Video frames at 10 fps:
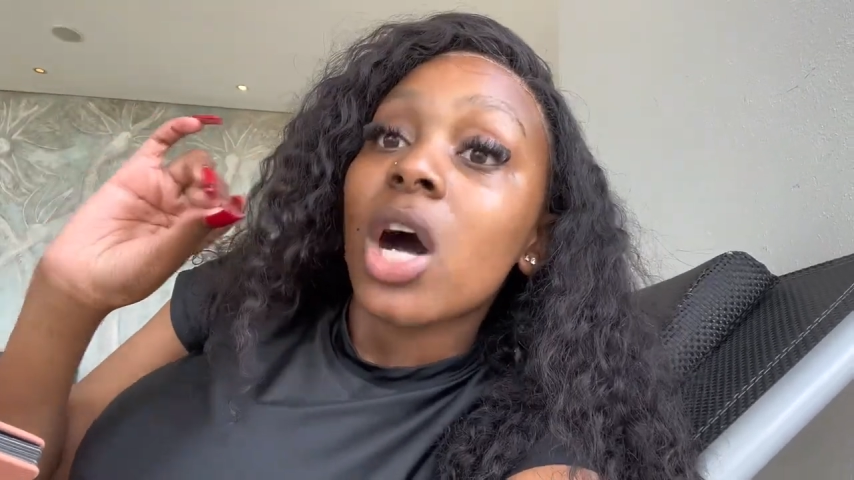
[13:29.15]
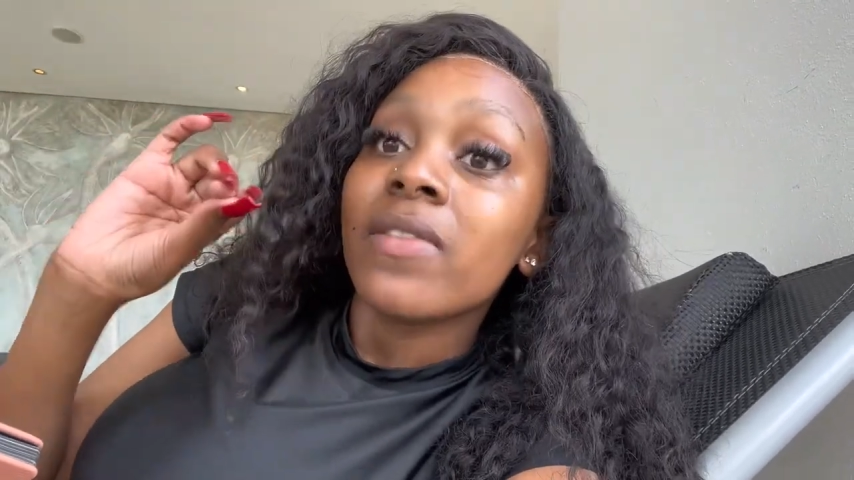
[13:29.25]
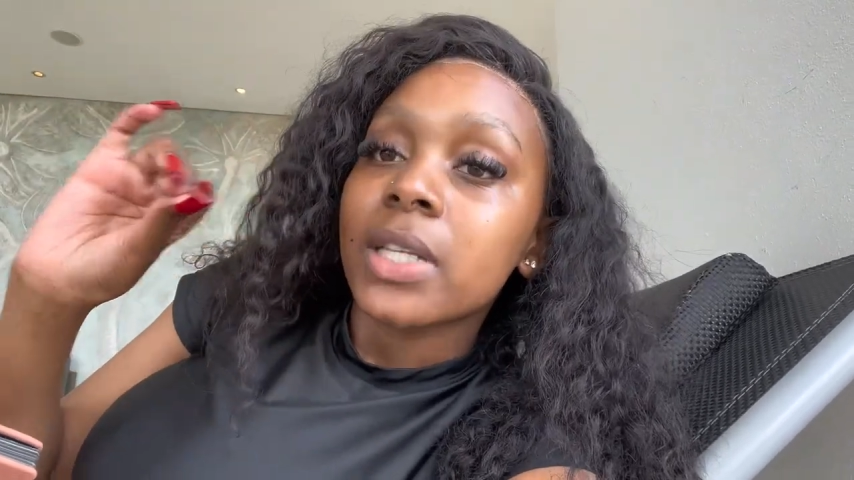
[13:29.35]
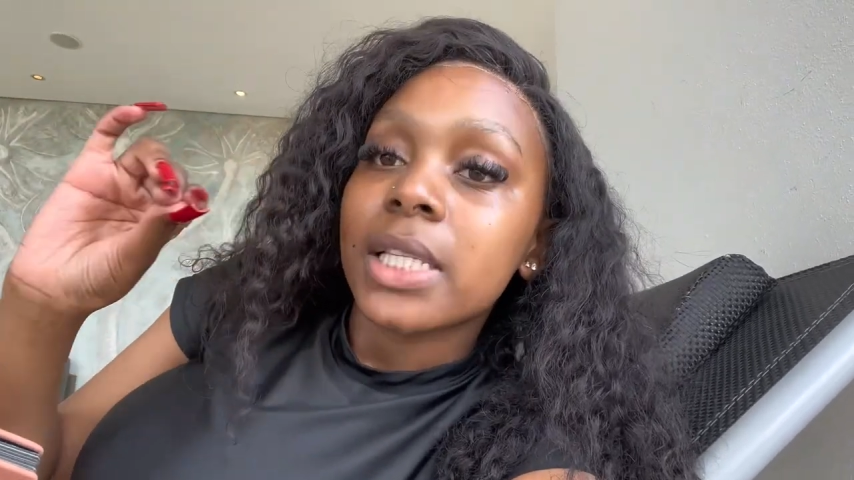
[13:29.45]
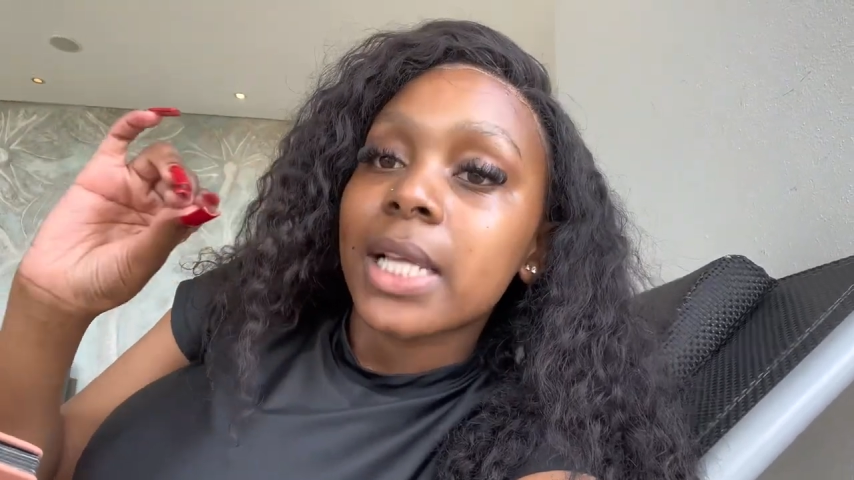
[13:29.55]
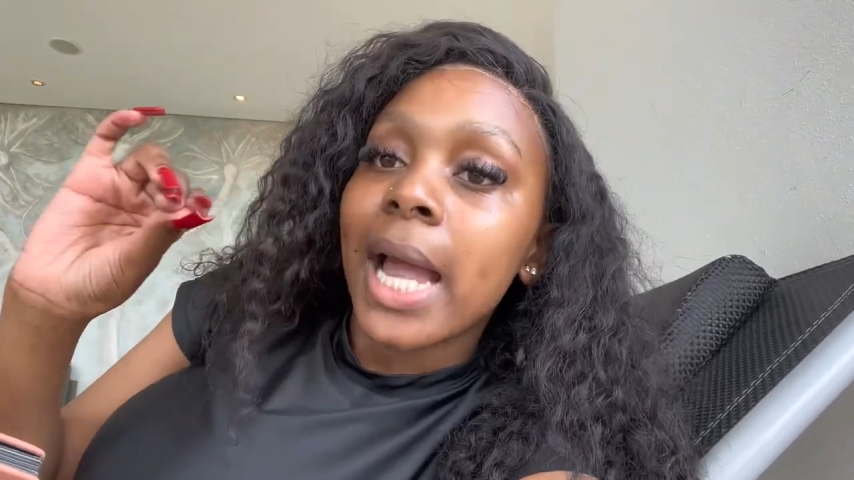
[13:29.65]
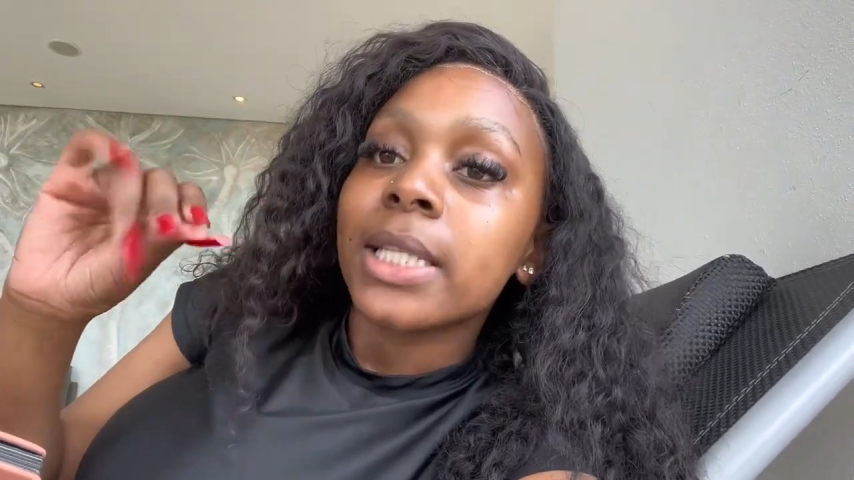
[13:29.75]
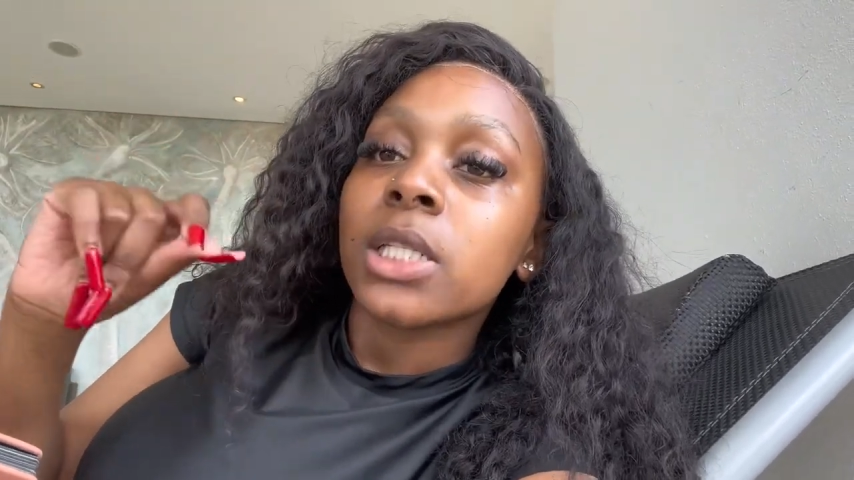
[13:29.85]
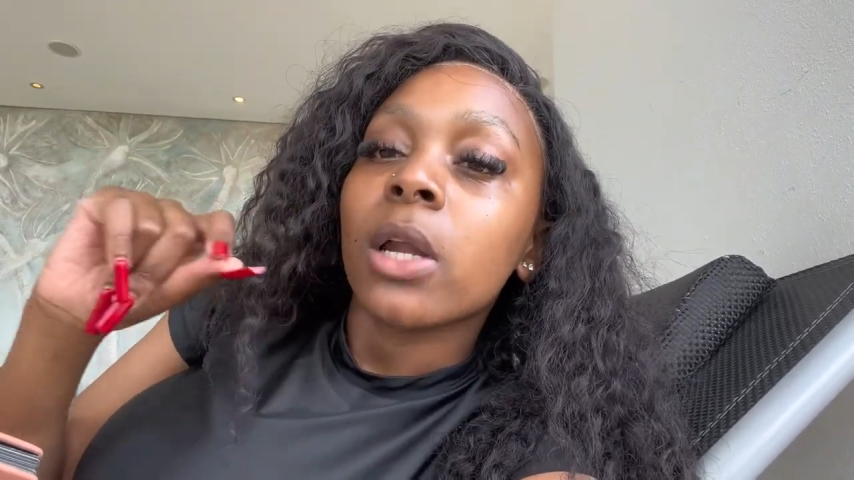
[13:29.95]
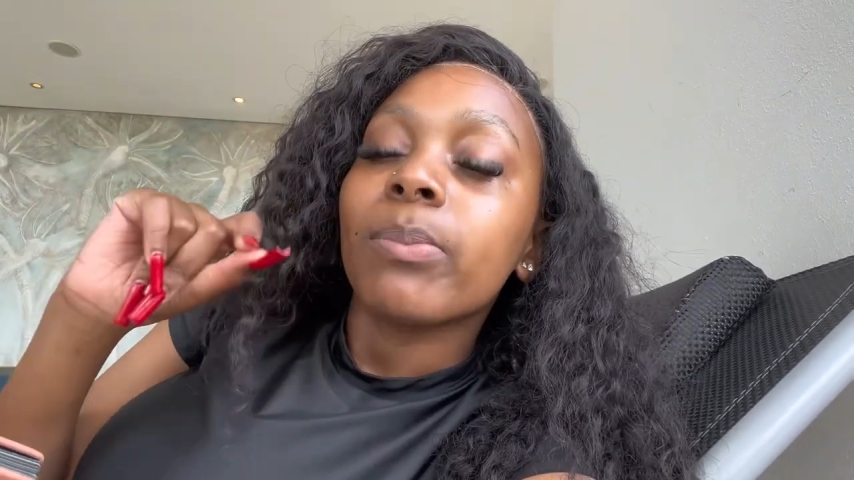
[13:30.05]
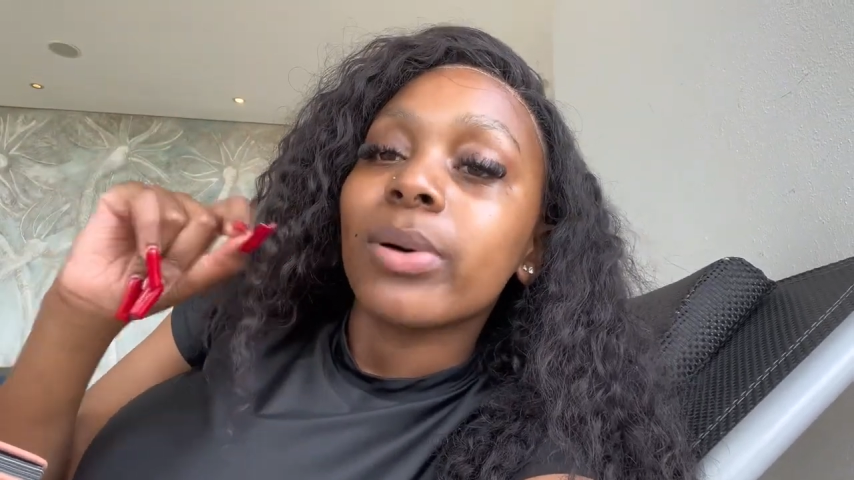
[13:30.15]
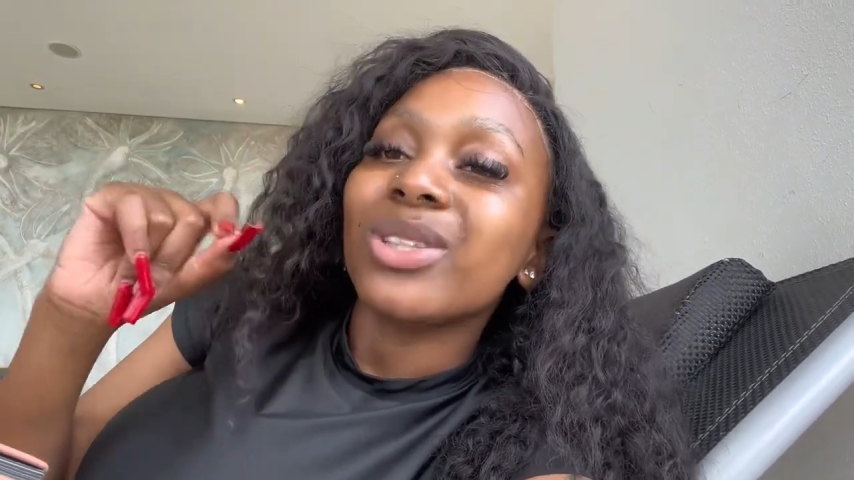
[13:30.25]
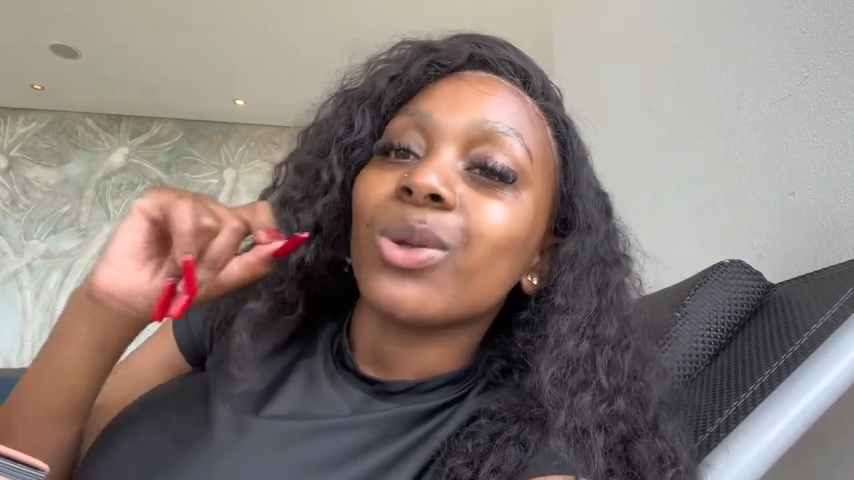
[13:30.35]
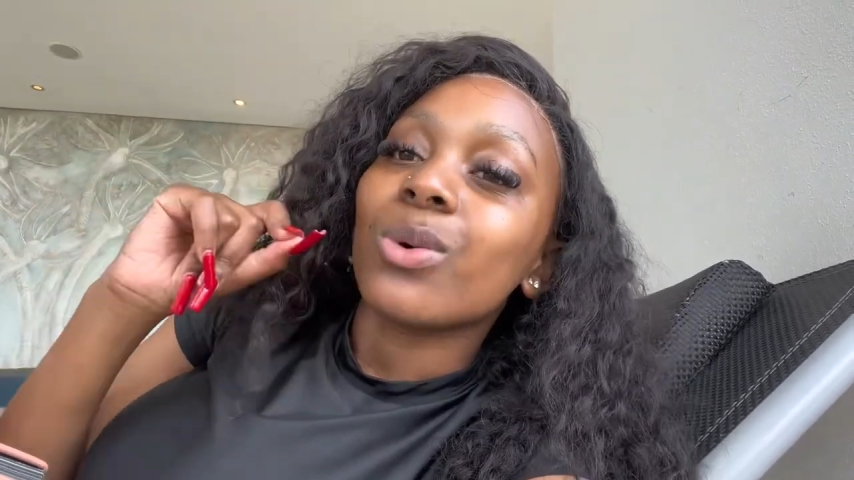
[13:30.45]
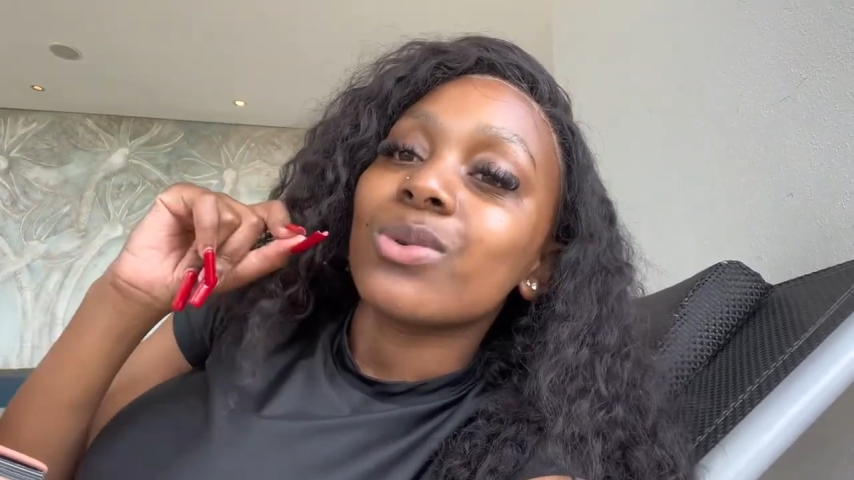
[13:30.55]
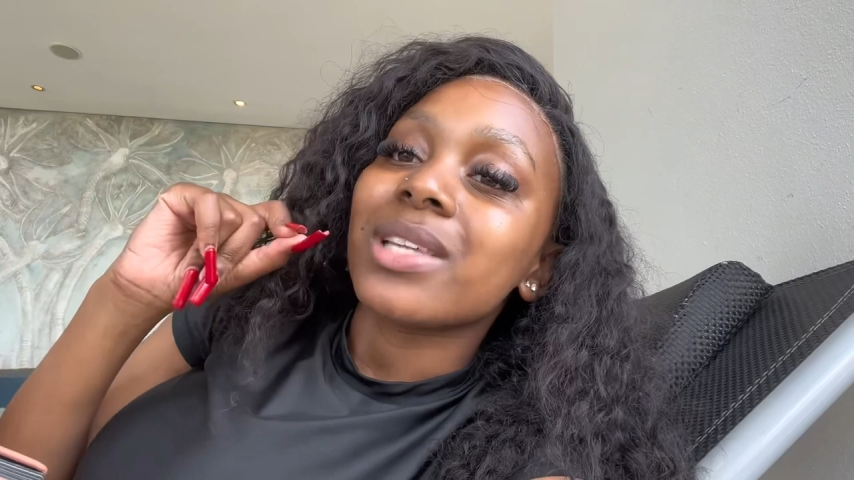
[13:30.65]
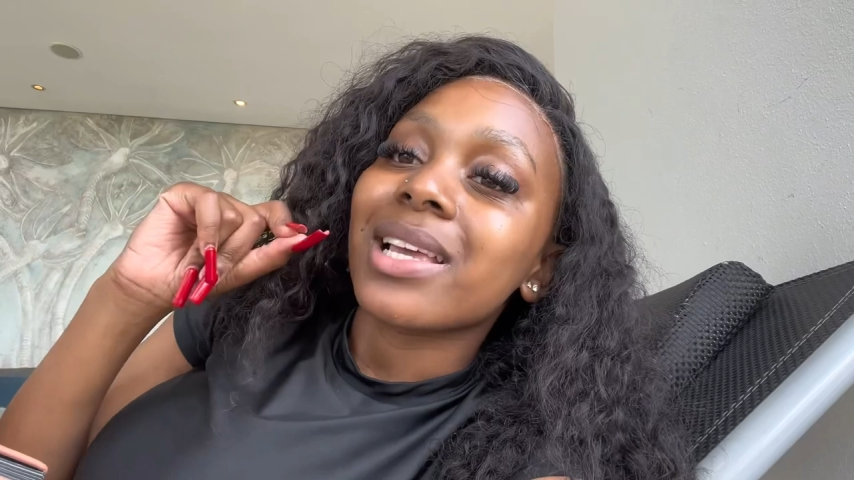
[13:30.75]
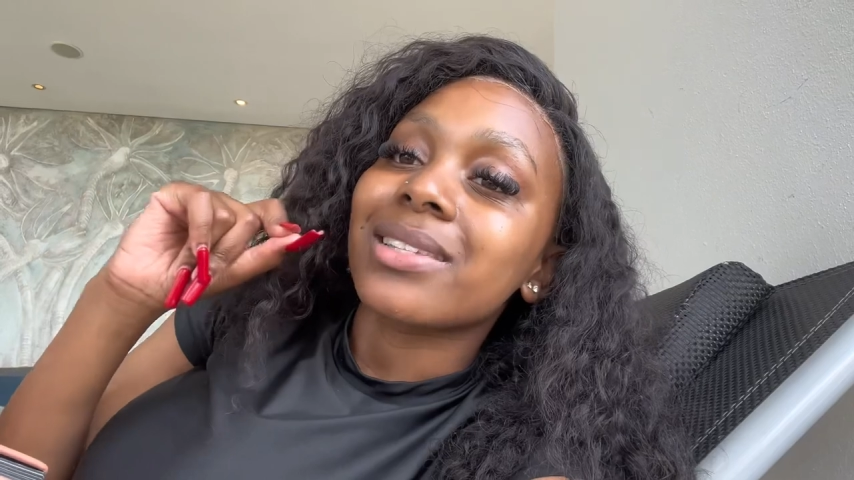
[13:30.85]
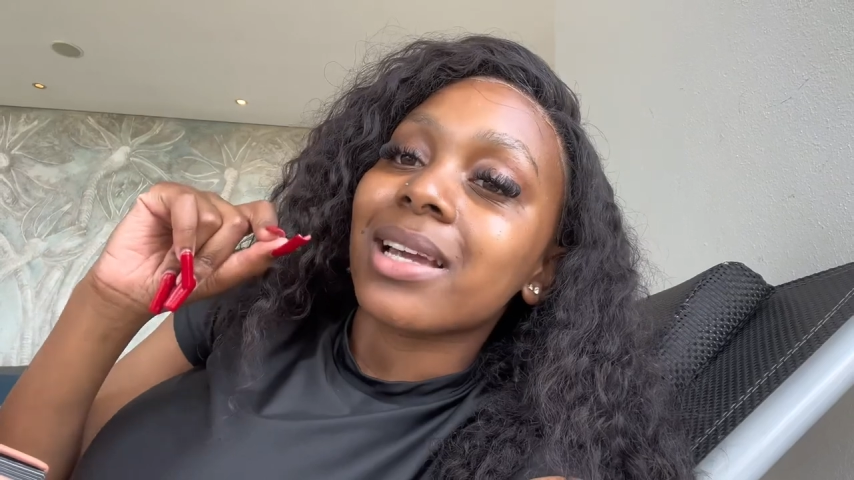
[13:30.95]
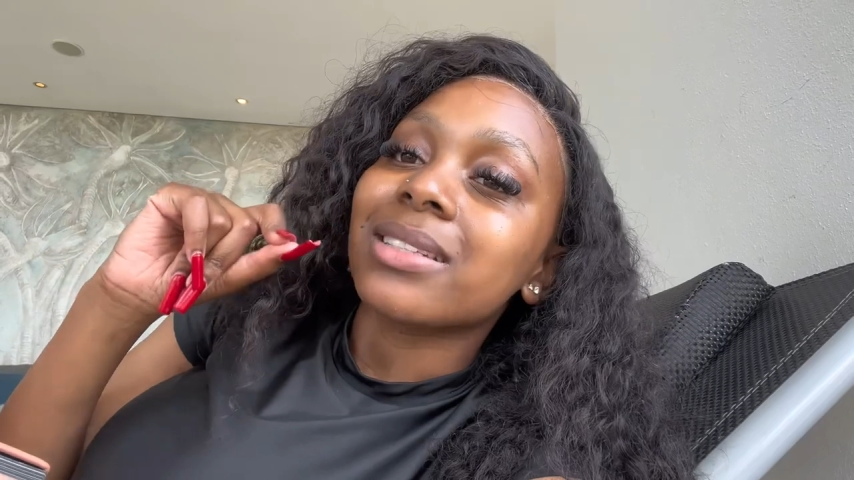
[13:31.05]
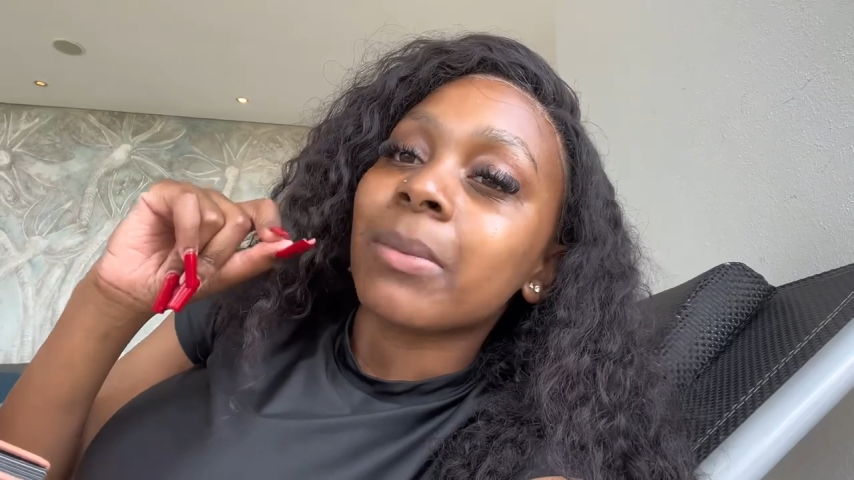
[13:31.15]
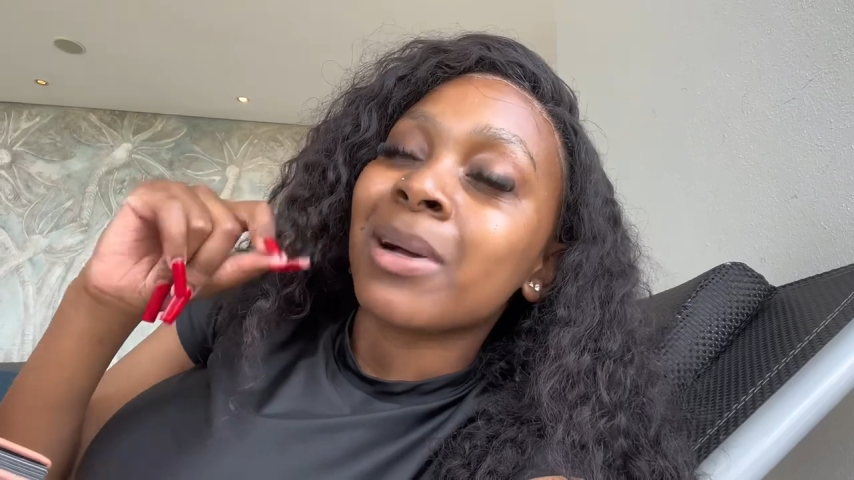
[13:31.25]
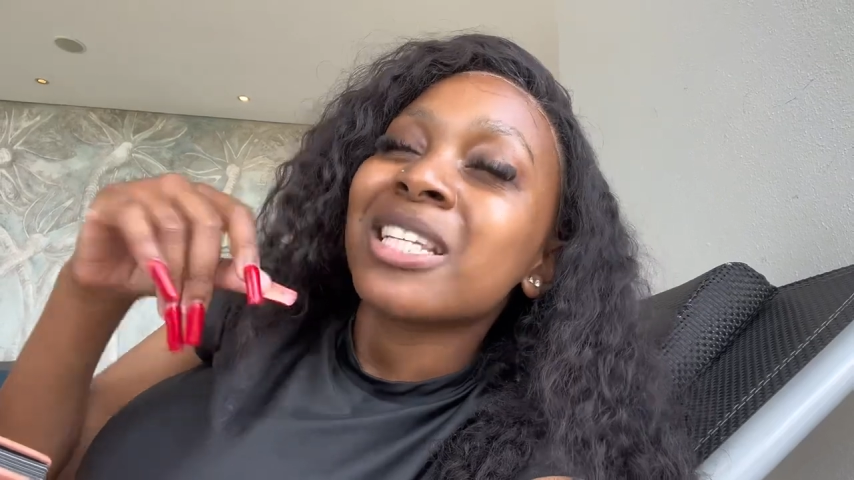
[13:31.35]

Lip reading: Obviously I did not put those exact amount,